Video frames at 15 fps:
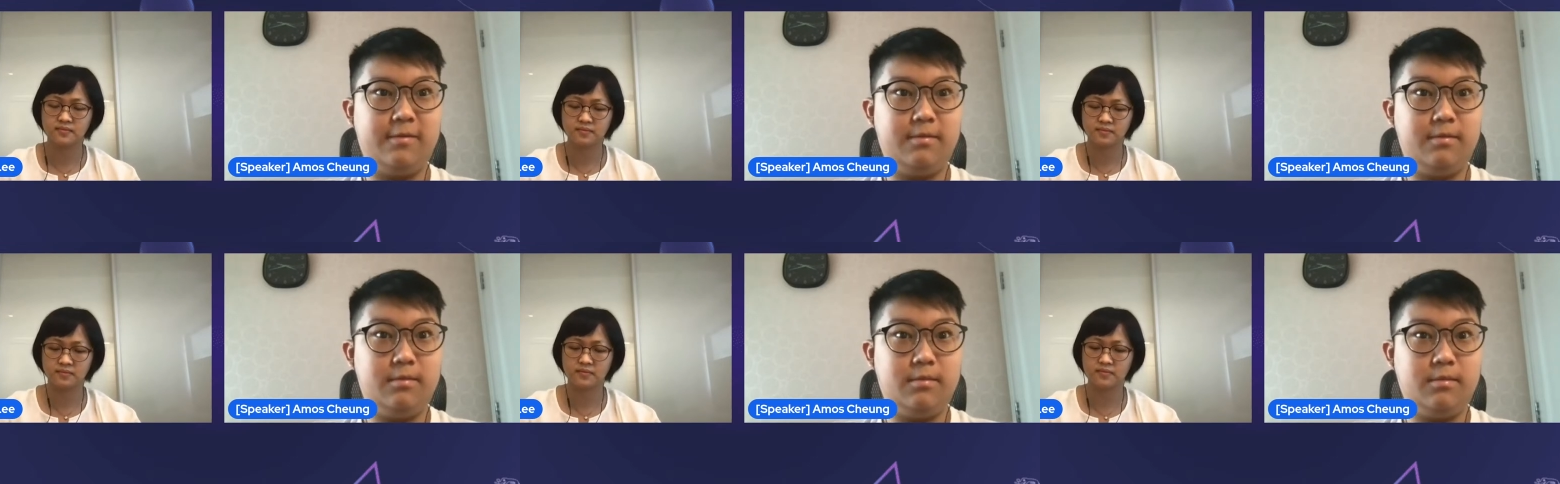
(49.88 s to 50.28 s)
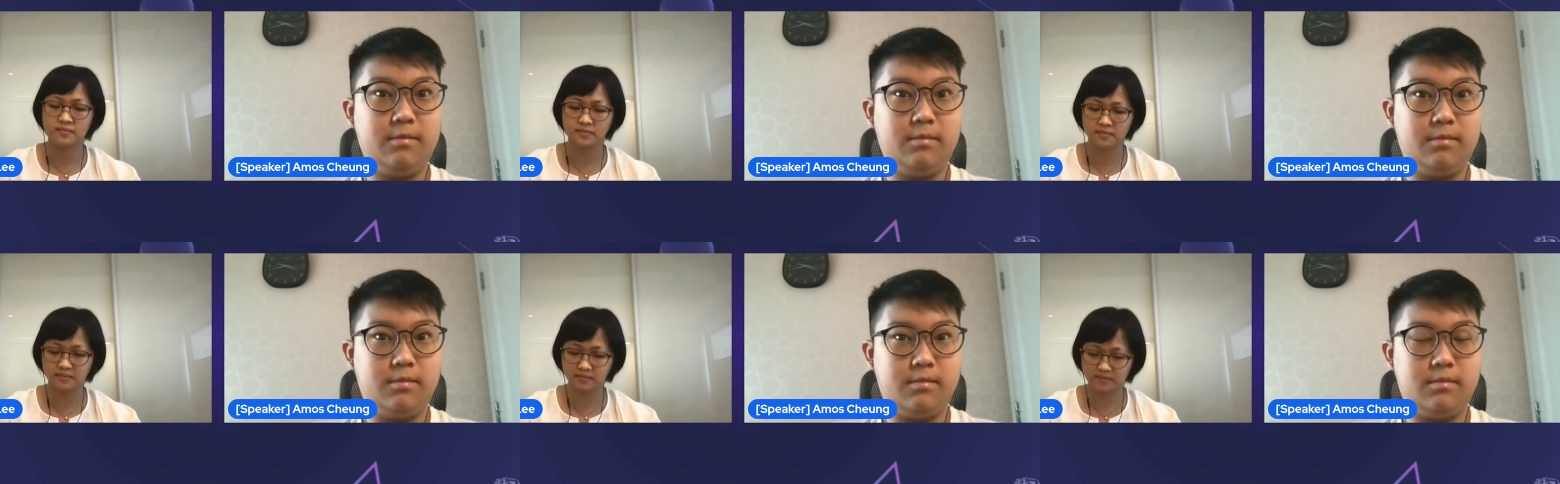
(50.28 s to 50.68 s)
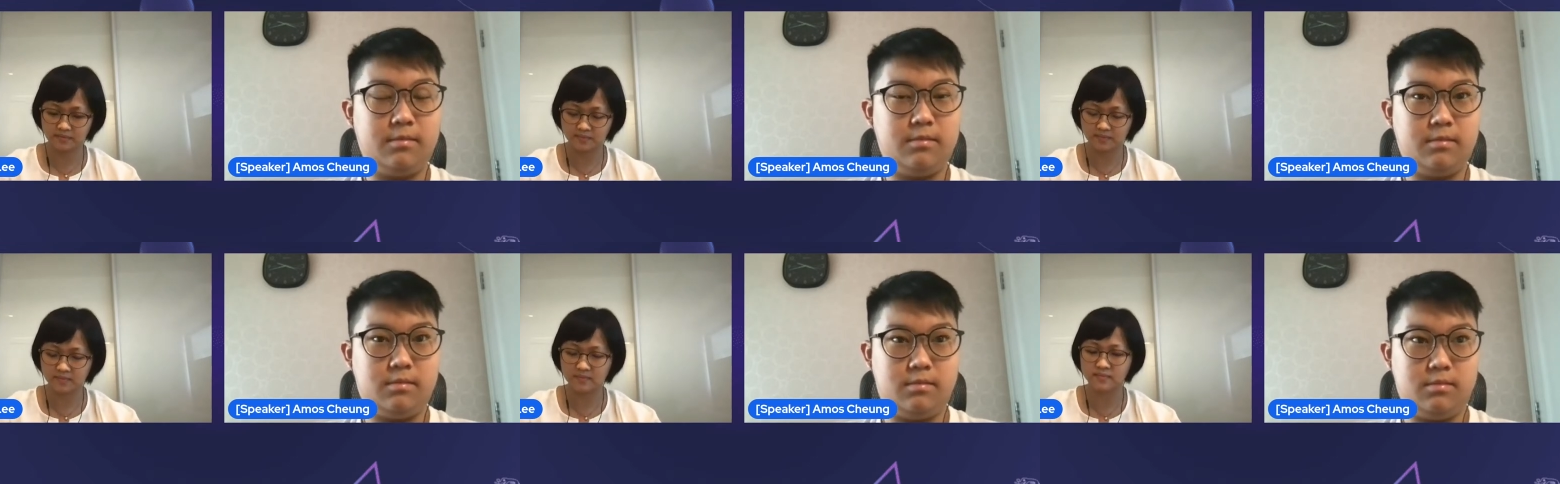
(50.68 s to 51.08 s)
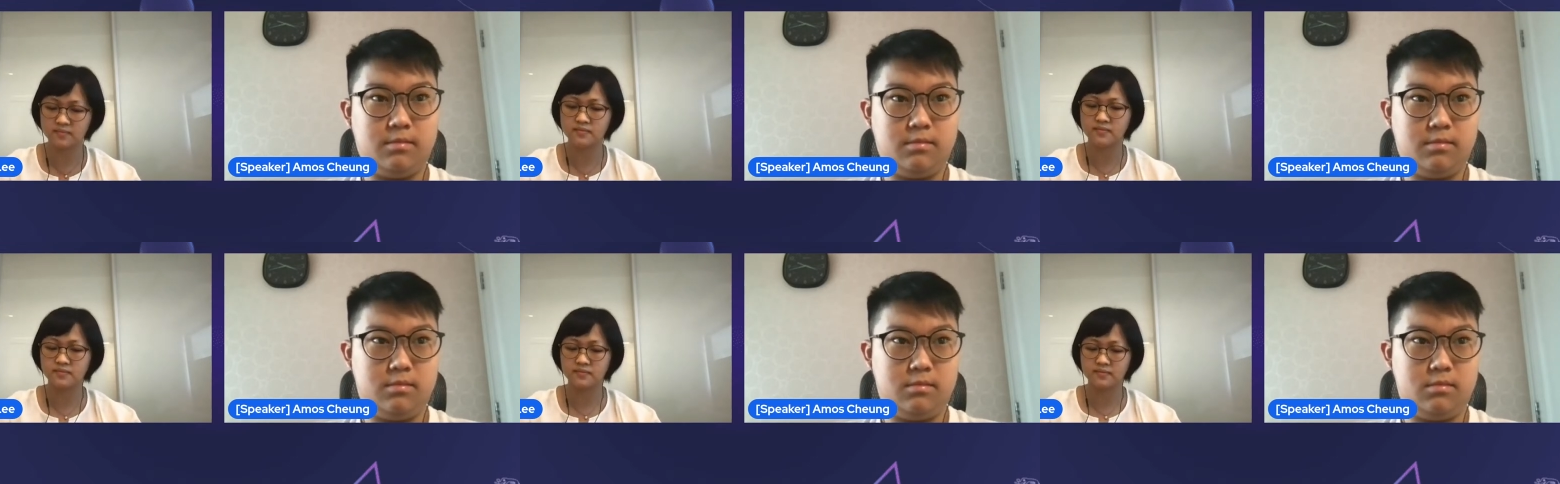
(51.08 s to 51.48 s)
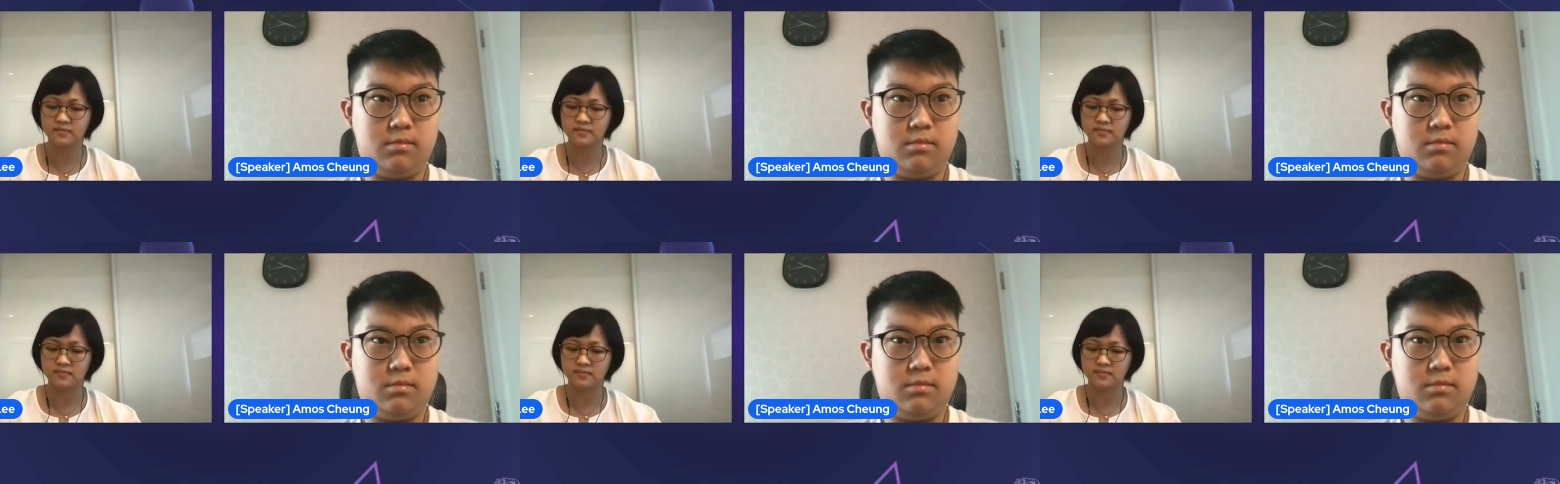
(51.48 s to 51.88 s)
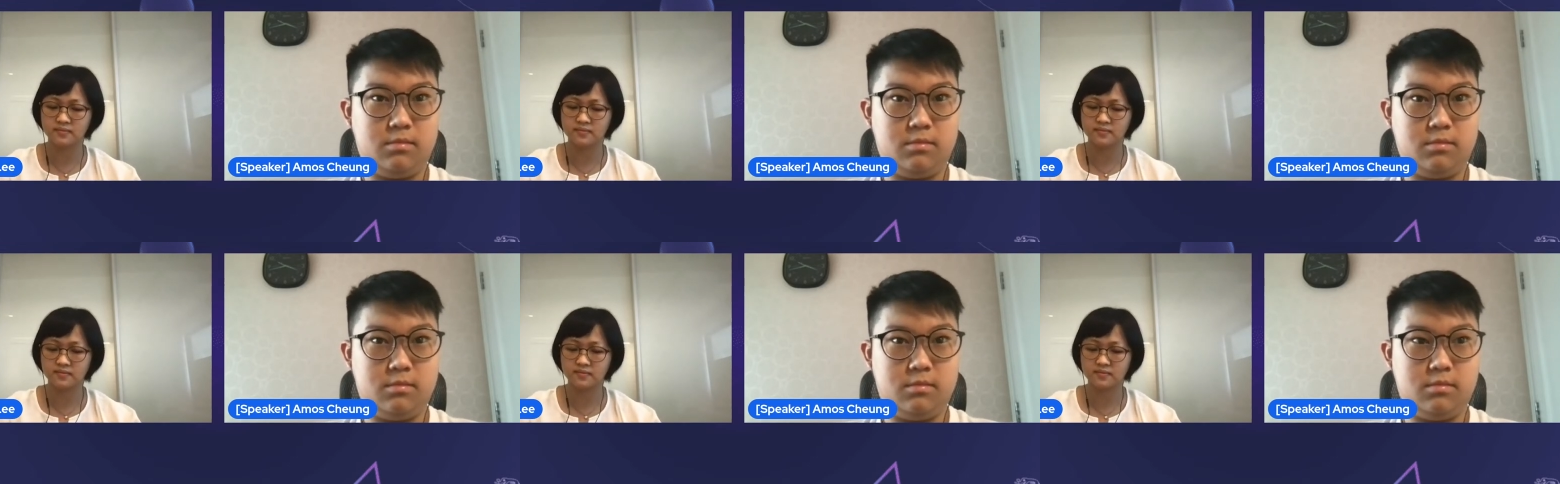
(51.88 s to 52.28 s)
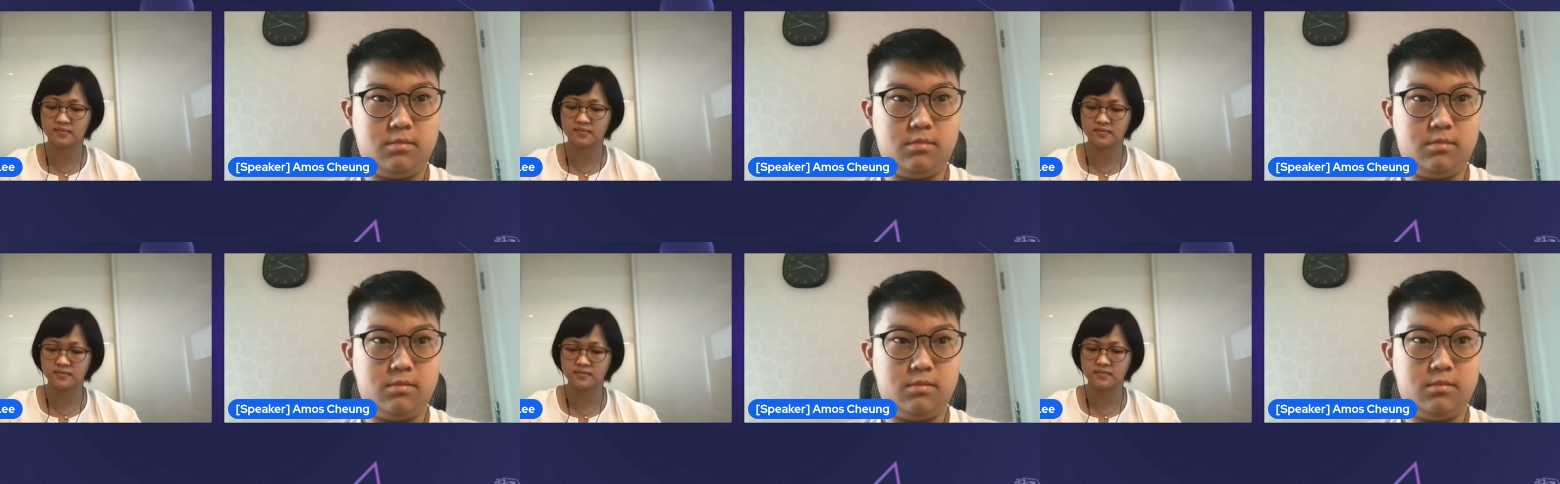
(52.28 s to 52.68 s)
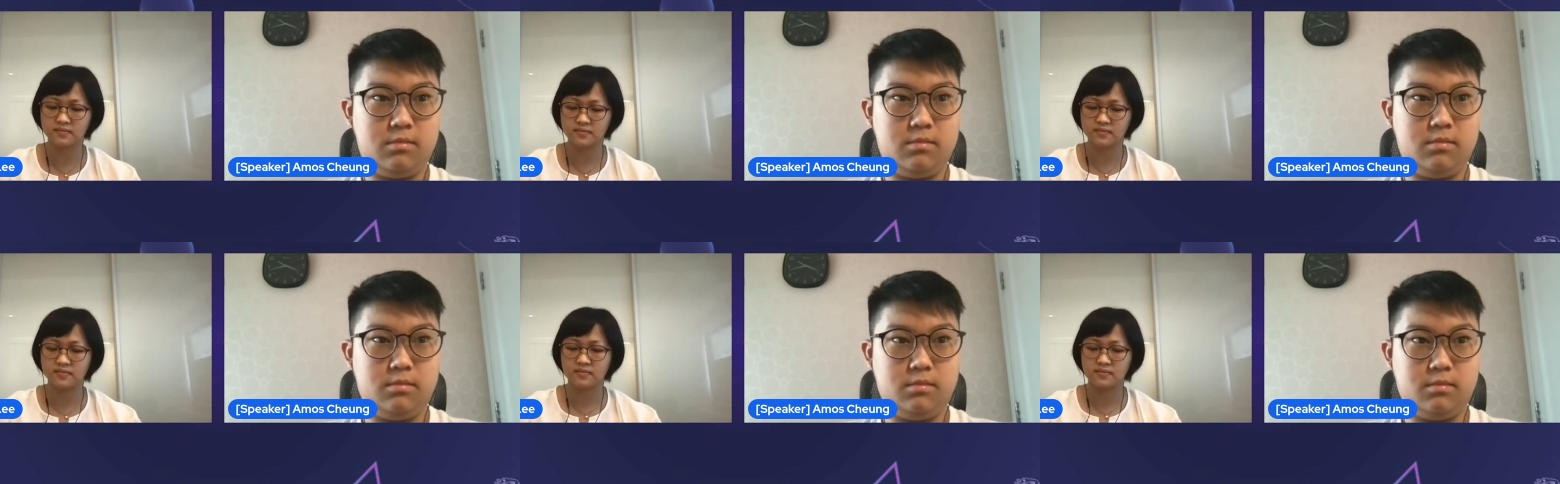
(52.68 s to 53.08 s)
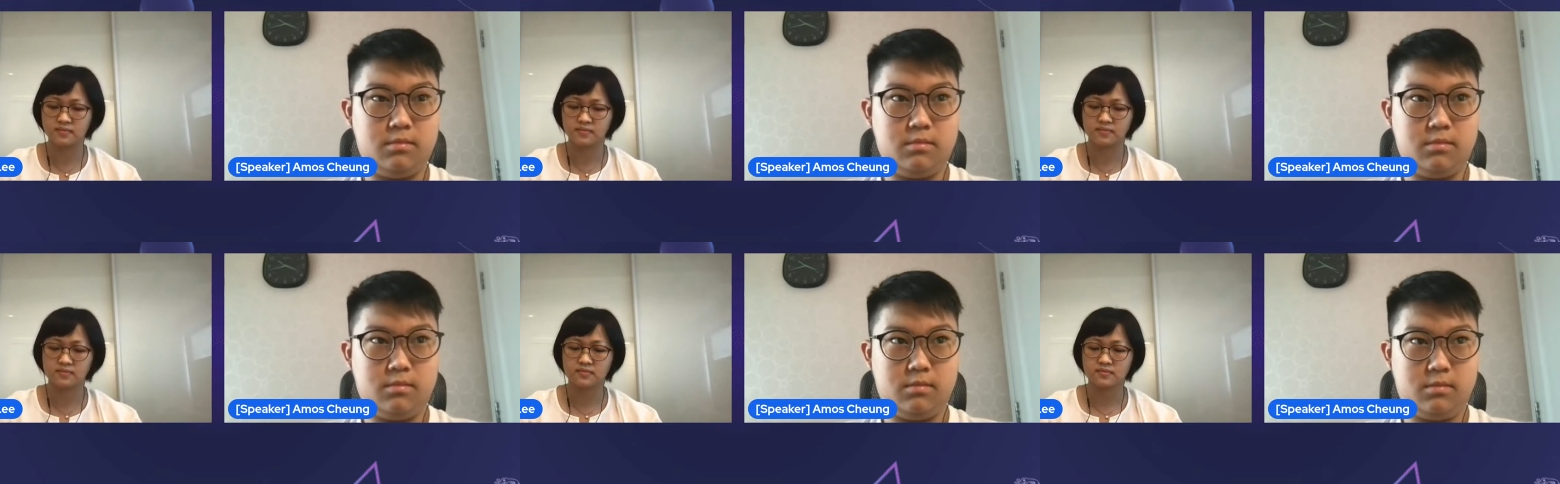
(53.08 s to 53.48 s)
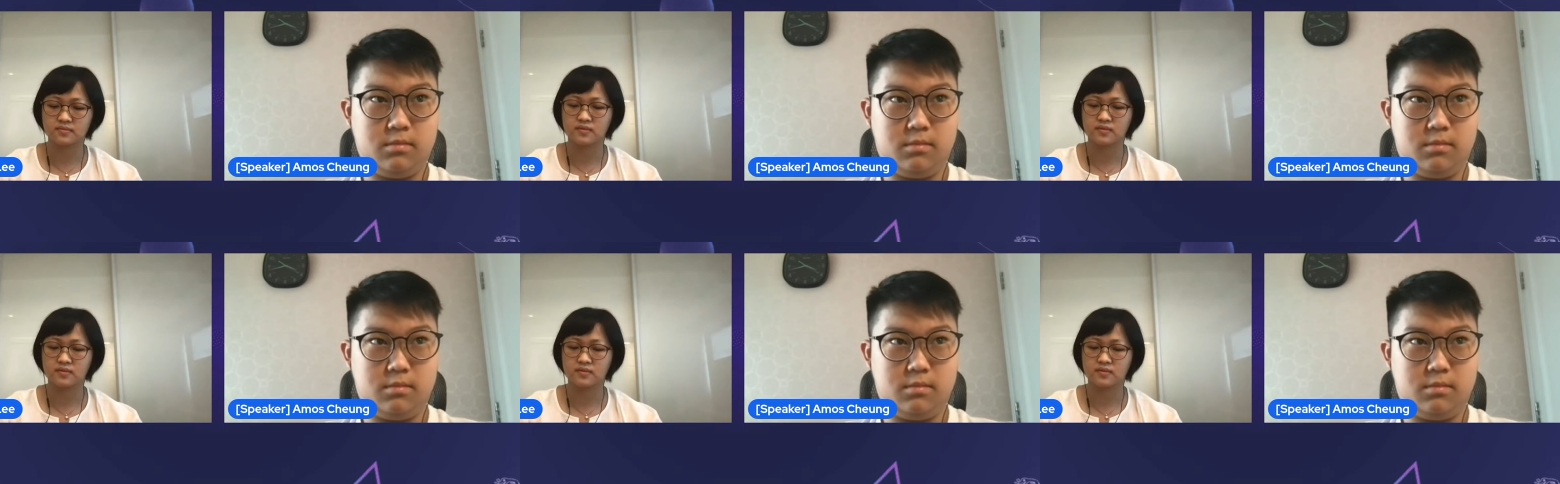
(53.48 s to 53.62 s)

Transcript: No one is speaking in this clip.